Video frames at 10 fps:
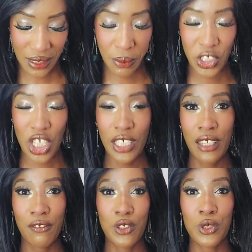
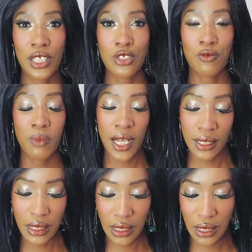especially if you know that you've
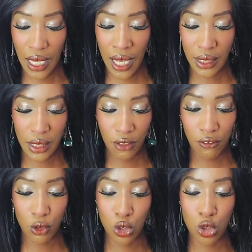battled acne
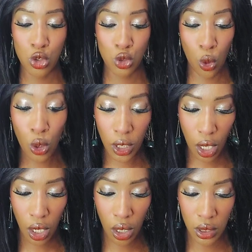for so
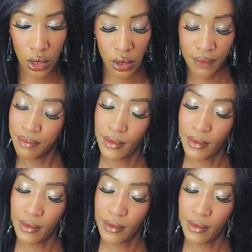long,